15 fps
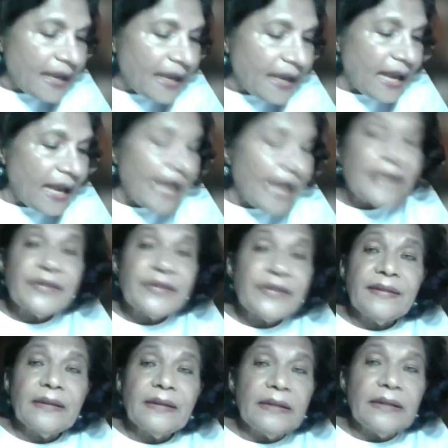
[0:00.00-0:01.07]
and
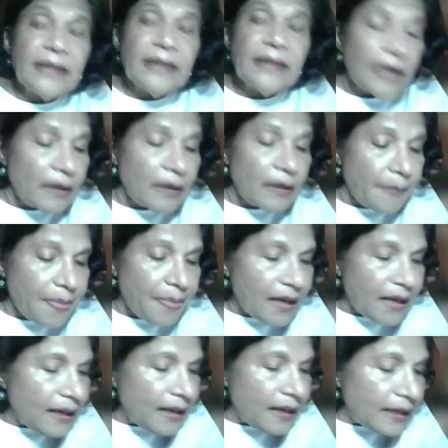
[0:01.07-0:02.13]
the
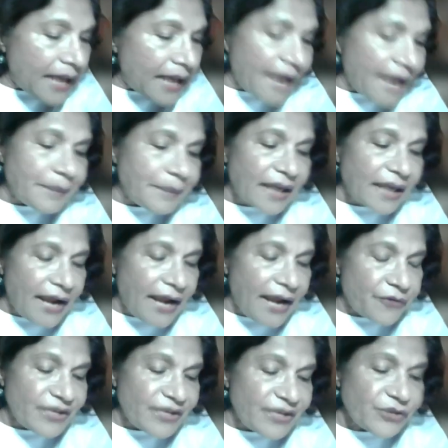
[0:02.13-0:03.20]
labor
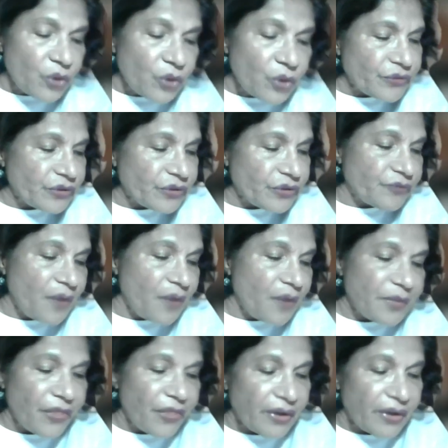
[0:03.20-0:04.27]
and resources from
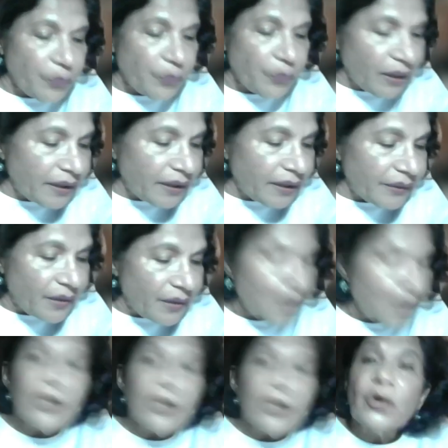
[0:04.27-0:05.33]
the third world
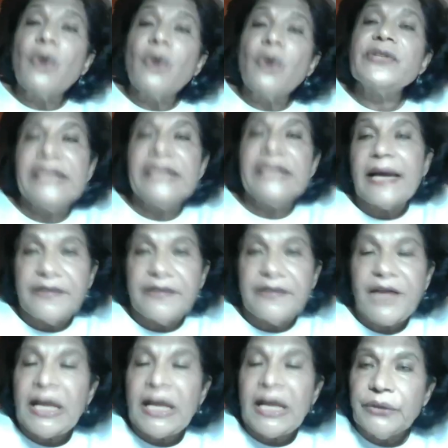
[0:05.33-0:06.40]
were grossly
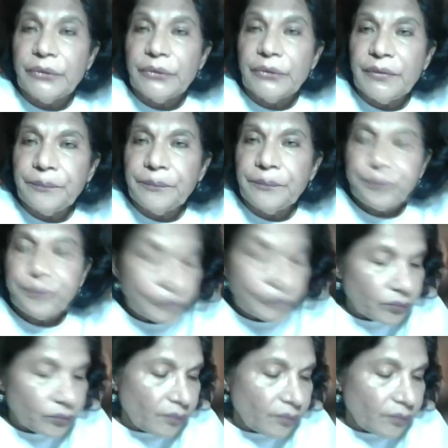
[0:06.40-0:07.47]
undervalued.
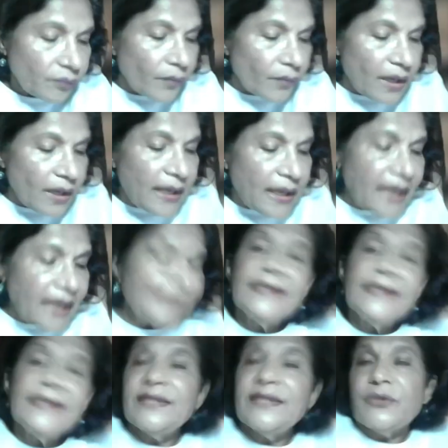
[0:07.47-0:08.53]
And
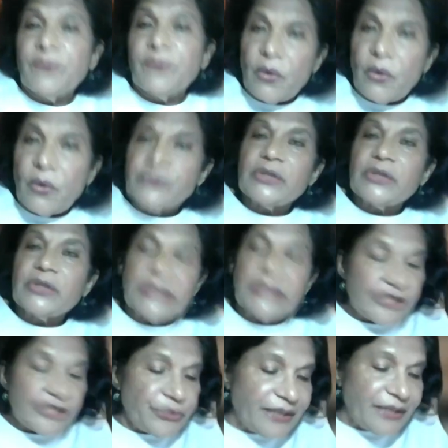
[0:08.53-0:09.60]
this is, of course, a
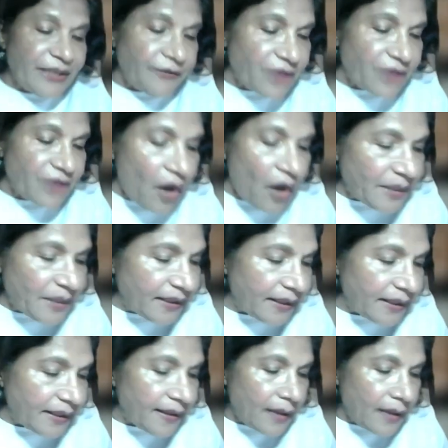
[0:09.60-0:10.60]
continuing phenomenon.